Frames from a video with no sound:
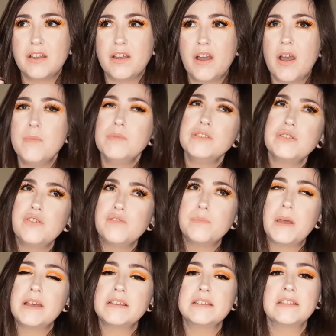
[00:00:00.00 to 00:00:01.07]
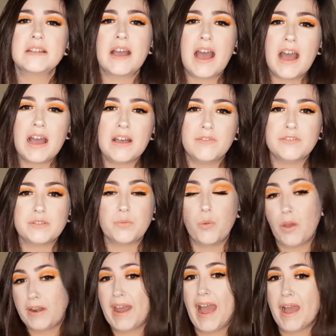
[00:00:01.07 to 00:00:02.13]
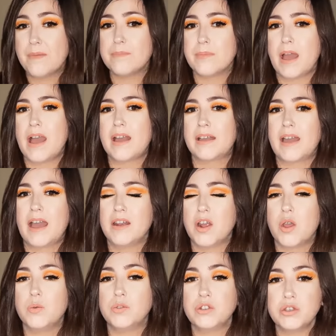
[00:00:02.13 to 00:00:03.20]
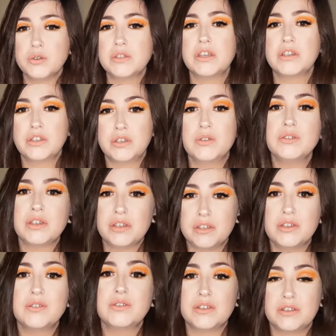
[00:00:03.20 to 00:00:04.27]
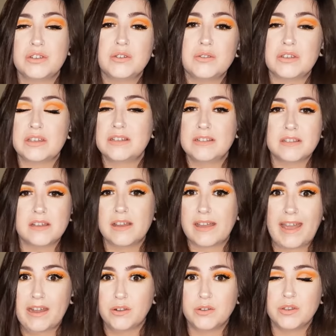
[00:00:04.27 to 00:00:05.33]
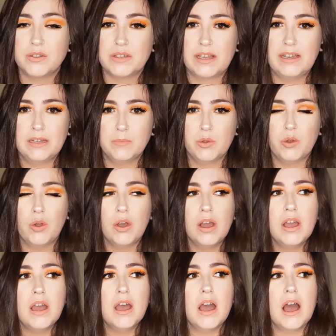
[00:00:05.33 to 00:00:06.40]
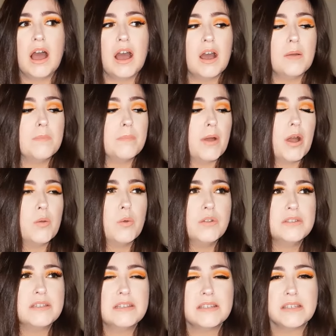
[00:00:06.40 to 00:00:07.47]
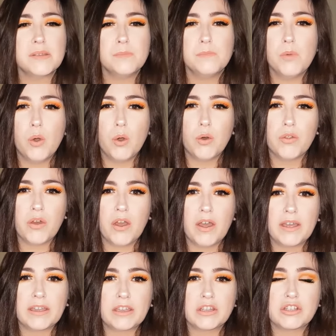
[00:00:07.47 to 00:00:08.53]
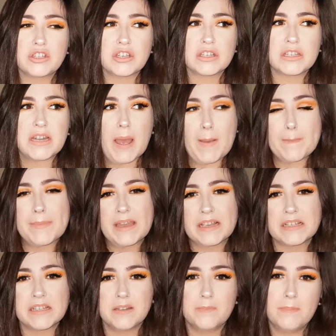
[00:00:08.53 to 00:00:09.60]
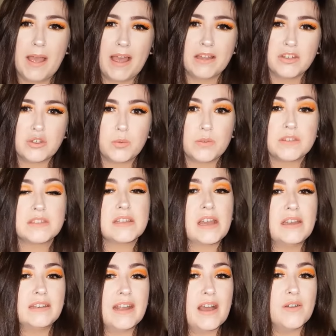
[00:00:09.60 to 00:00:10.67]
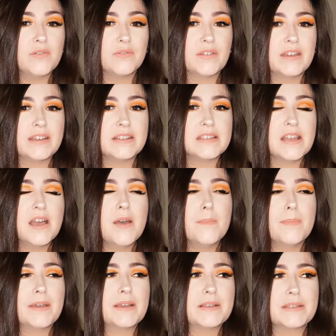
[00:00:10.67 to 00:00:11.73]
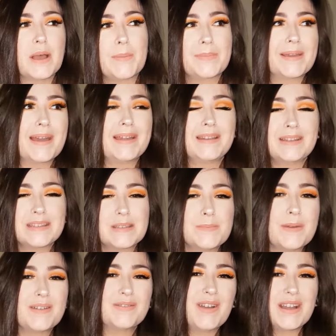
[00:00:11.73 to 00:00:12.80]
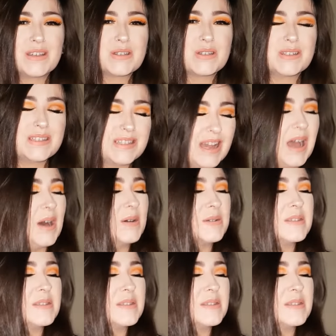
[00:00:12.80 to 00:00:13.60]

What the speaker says: I'm the sort of person that has one handbag and I will use it and use it and use it and use it until I cannot use it anymore. But I wanted some more that I could just mix and match with certain outfits, because I'm getting into my fashion now.